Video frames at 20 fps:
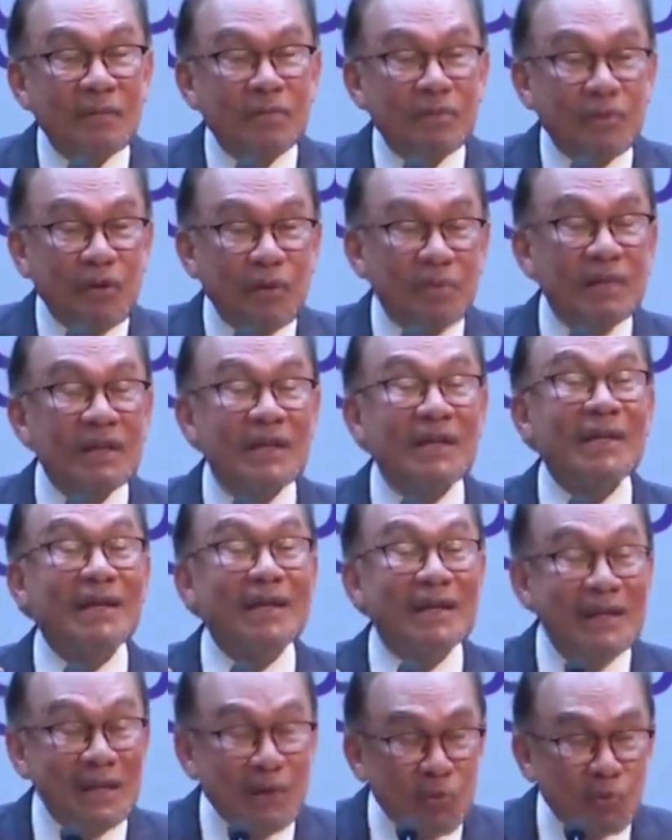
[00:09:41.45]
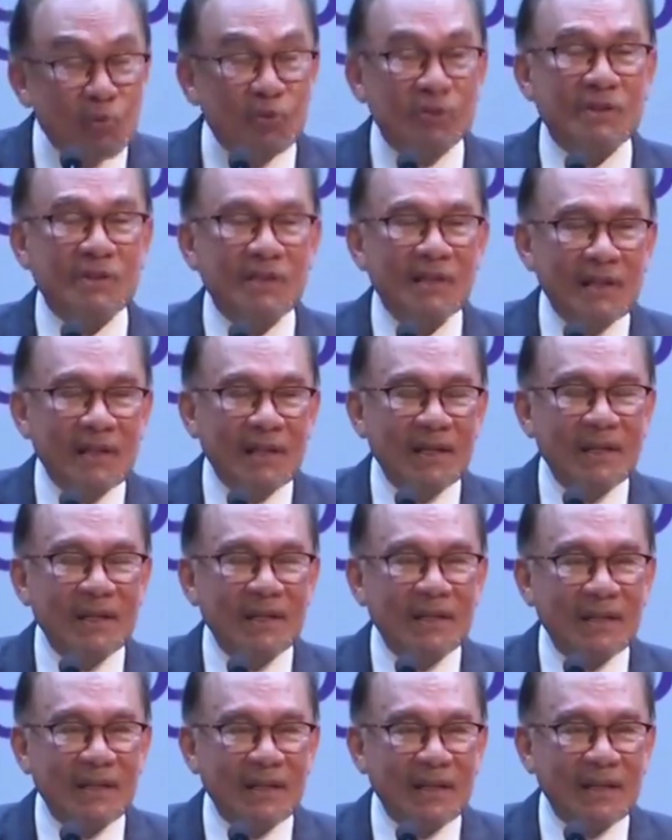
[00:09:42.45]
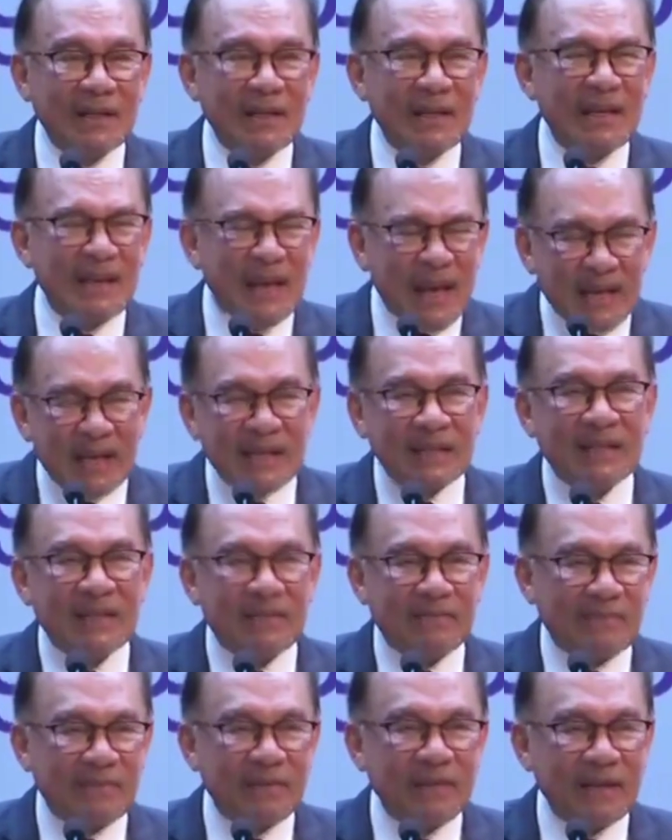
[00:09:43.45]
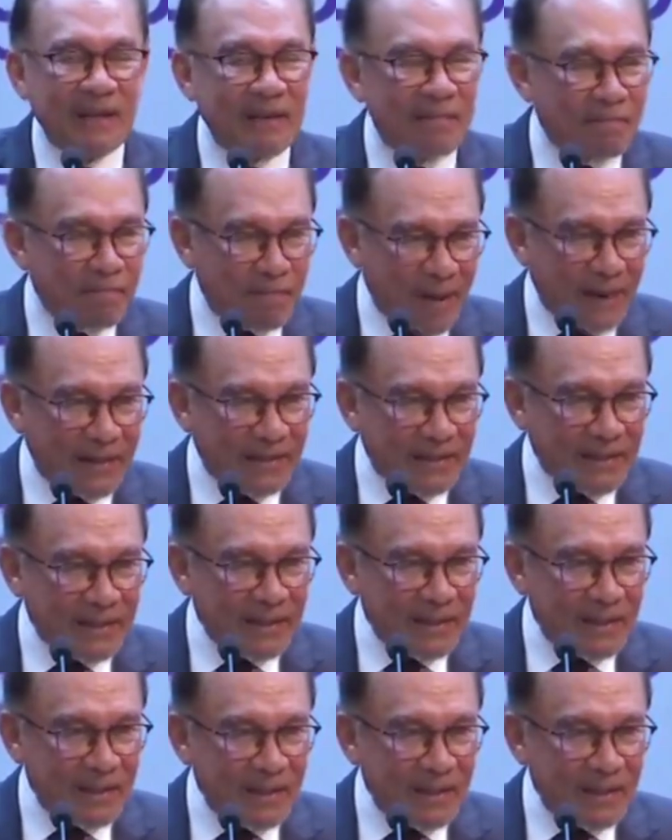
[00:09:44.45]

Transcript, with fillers: probably reduce the negative impact.